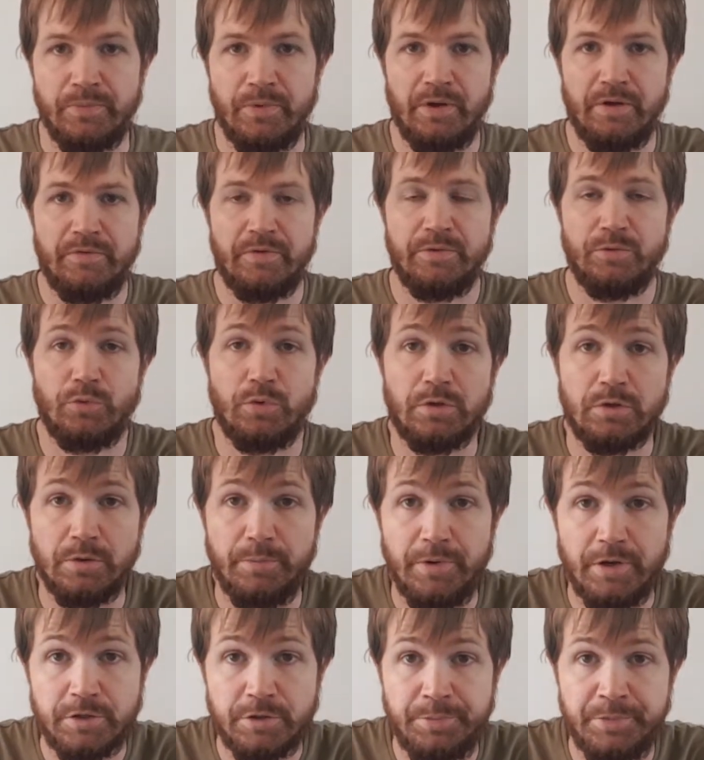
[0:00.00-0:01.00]
Everyone,
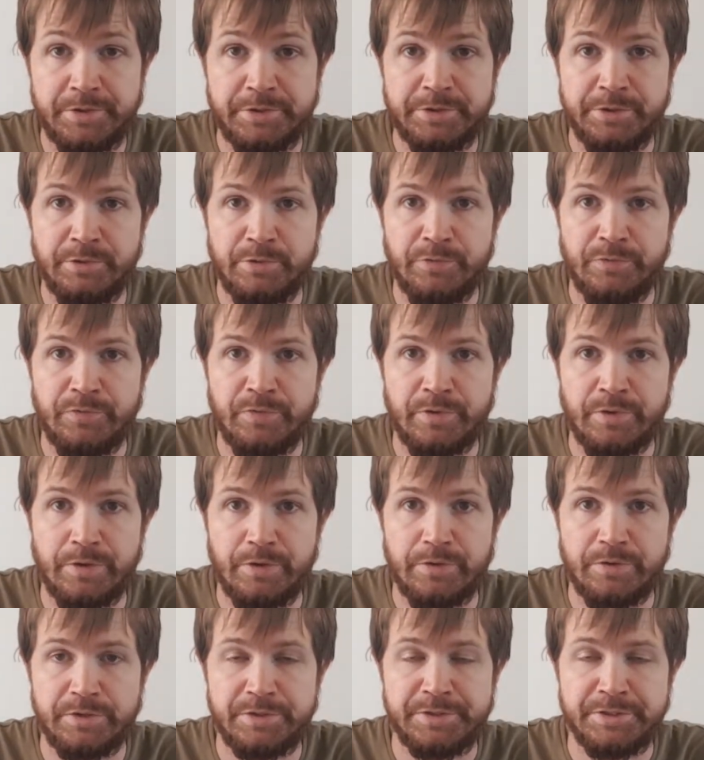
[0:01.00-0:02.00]
welcome back to my channel for
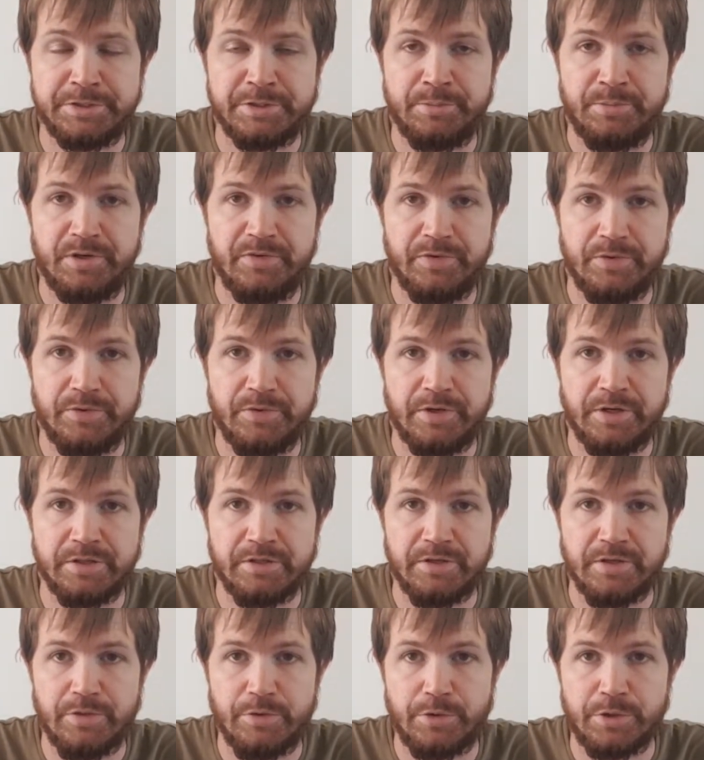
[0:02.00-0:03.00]
another interesting review and
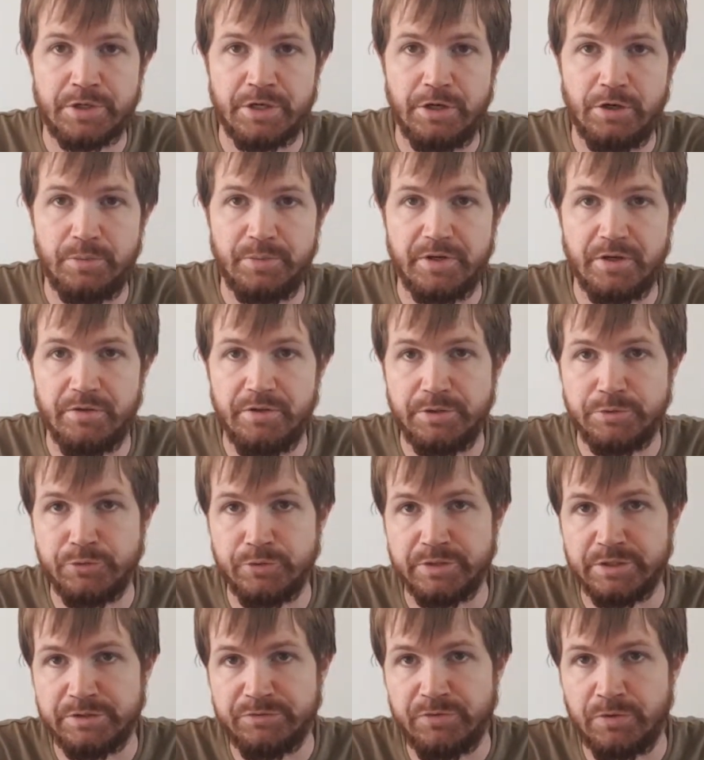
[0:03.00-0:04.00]
another kellerbier. This
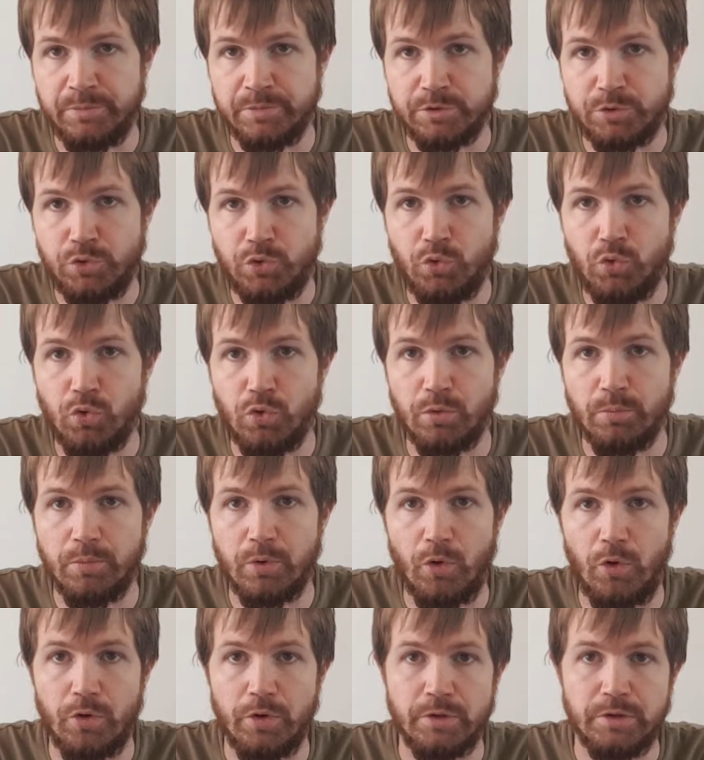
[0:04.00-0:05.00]
one is from
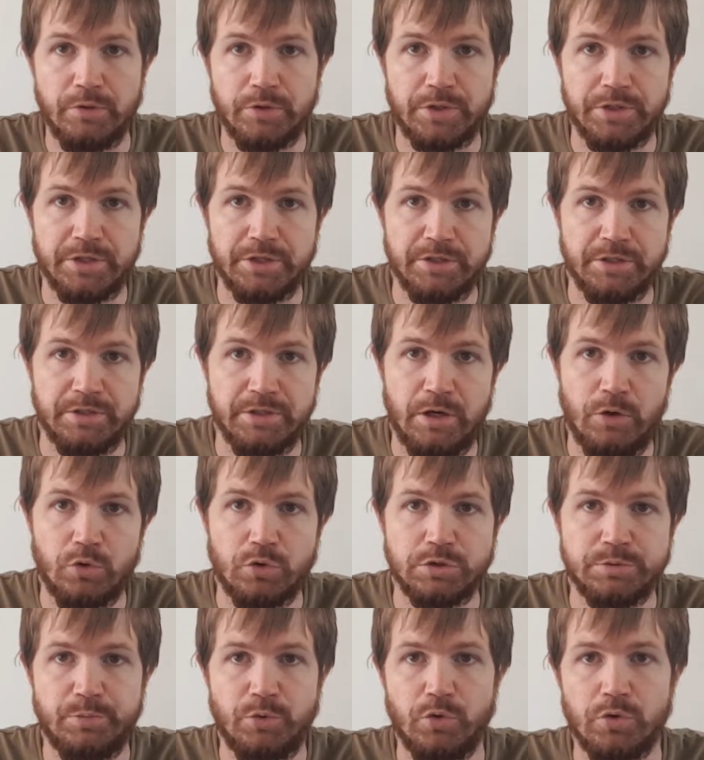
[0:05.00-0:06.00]
Thorbräu, located in
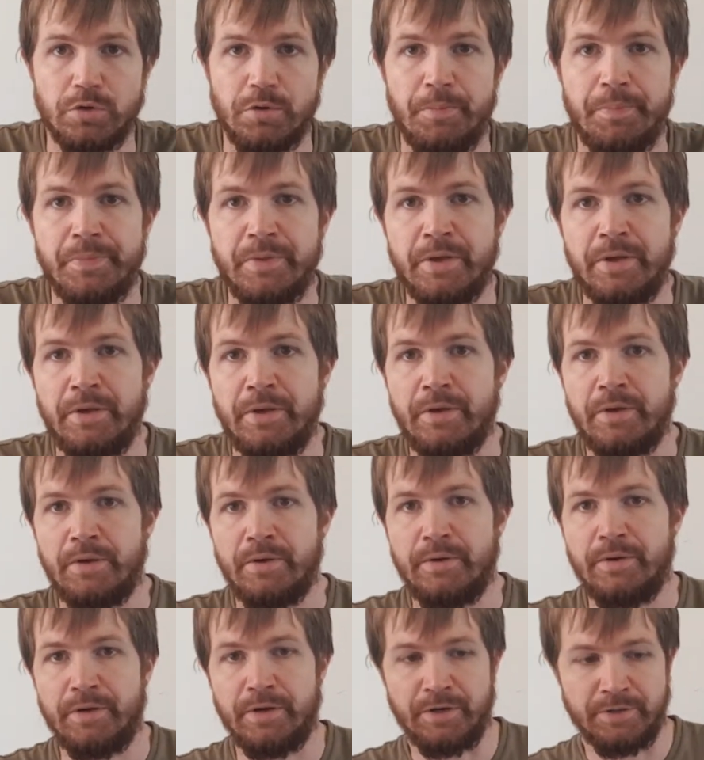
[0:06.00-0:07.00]
Augsburg,
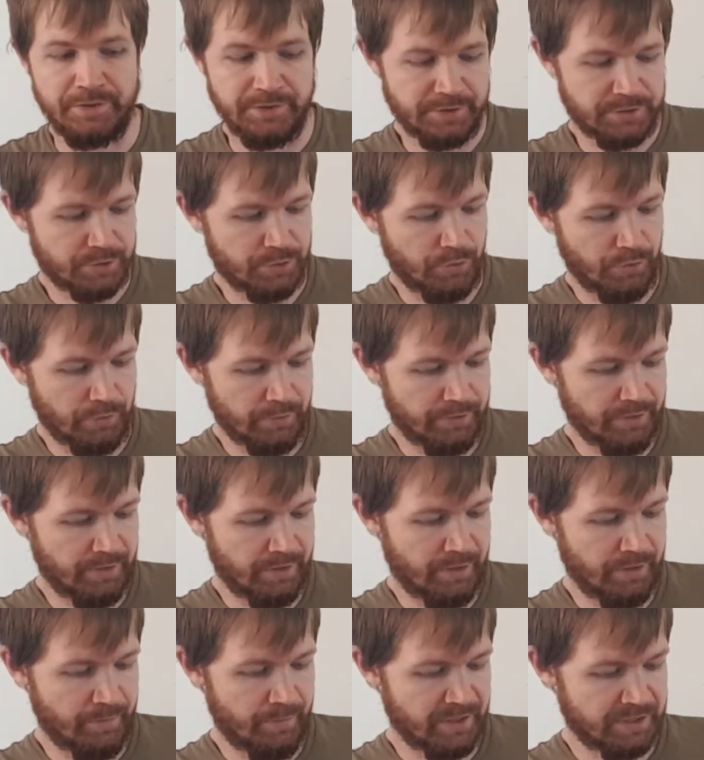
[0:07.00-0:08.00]
and it's called
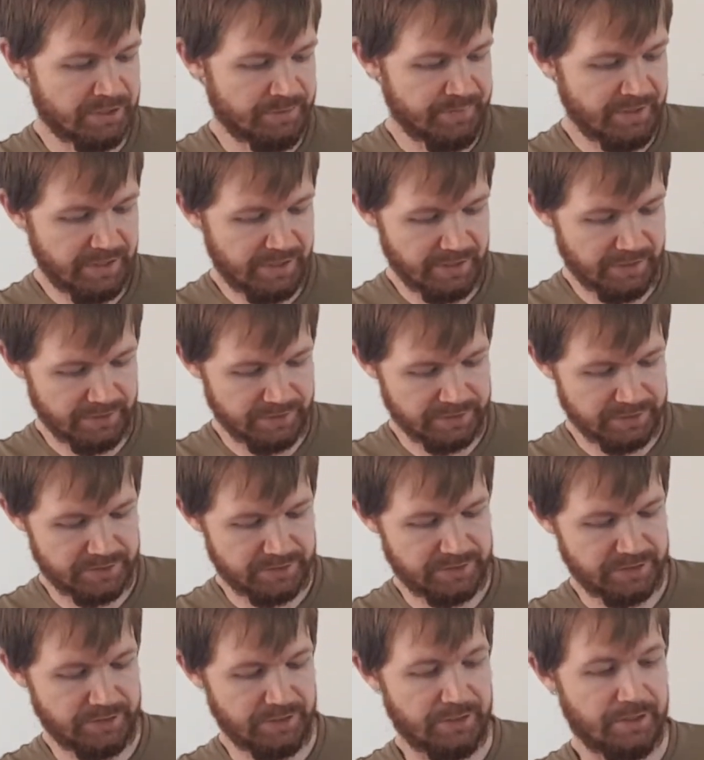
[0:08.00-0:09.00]

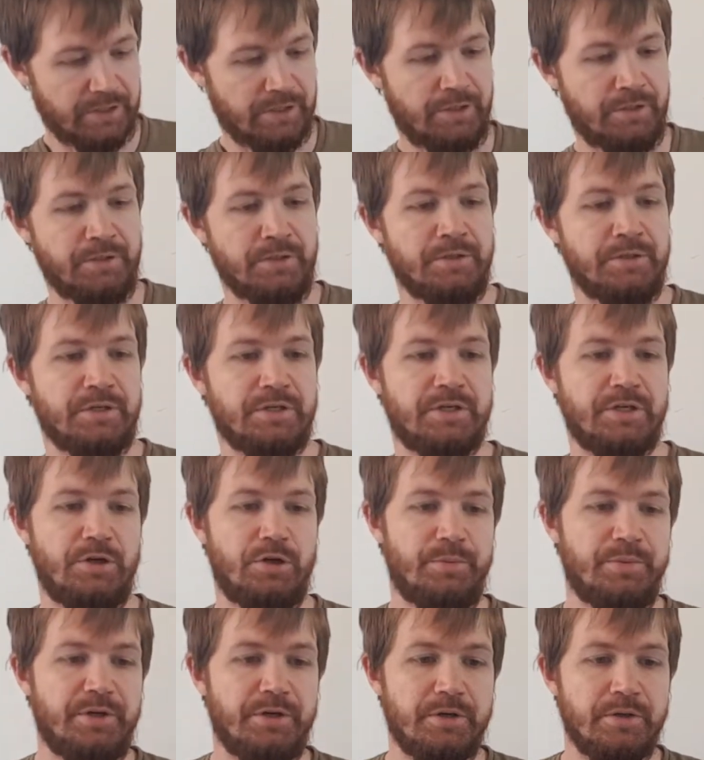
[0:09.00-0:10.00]
Maximilians
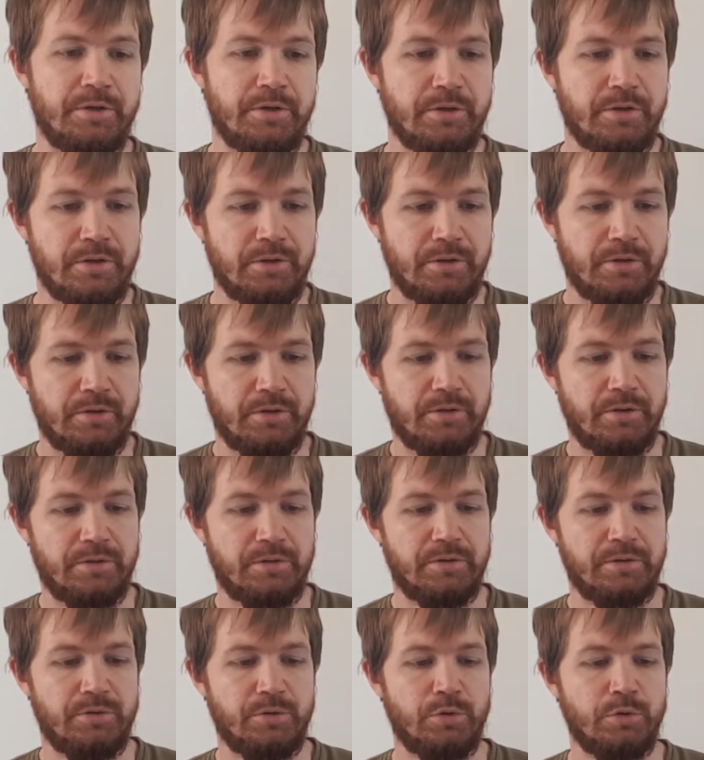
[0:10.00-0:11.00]
kellerbier.
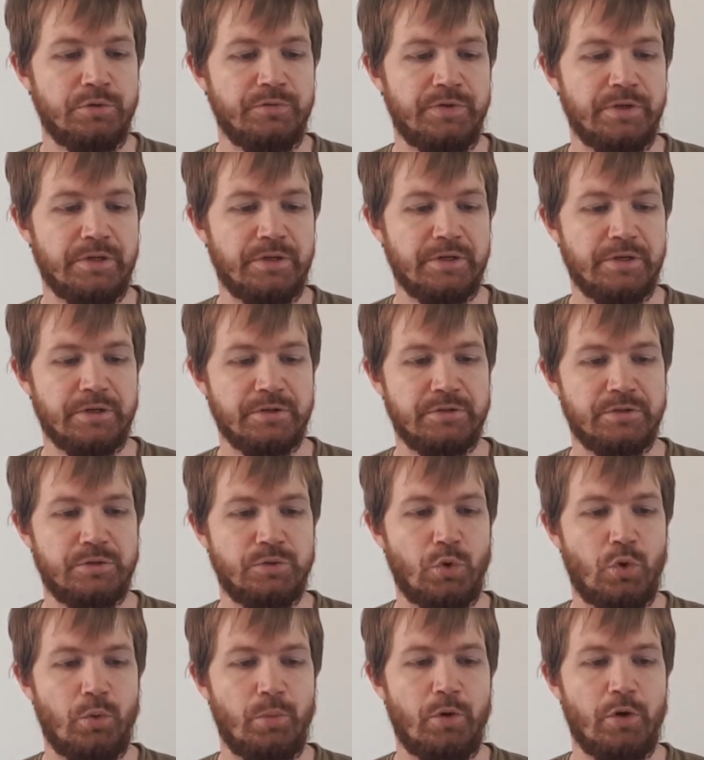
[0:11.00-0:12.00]
Unfiltriert
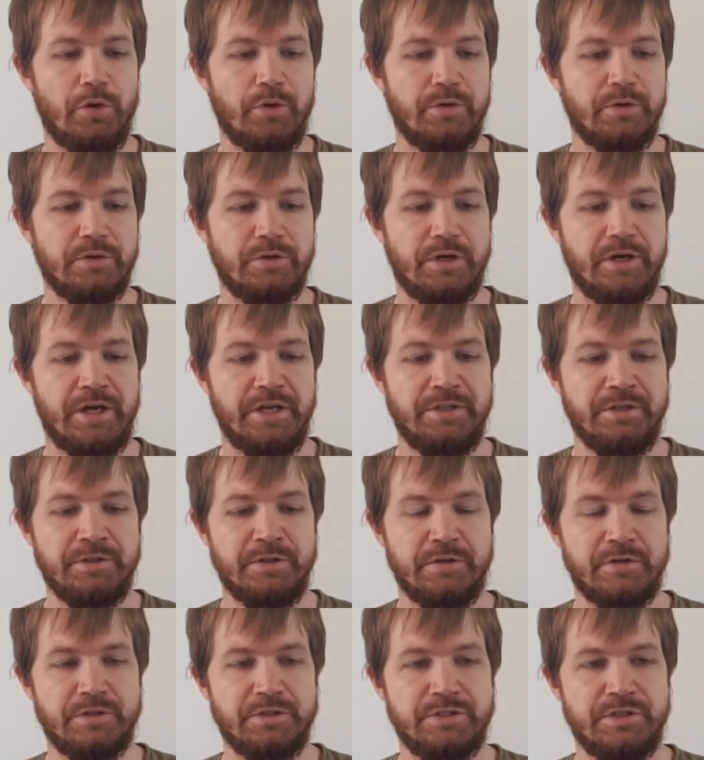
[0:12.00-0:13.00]
Thorbräu,
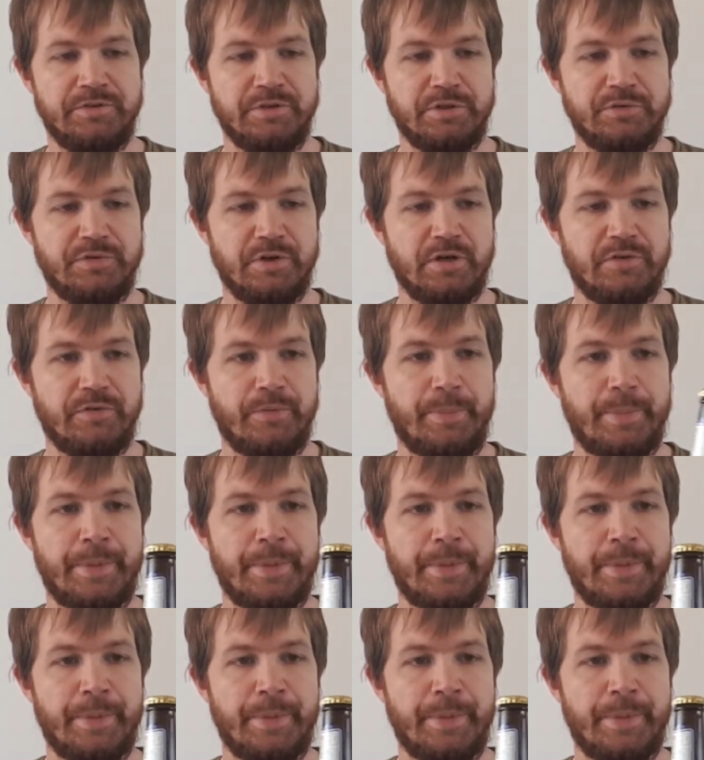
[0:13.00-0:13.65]
1875,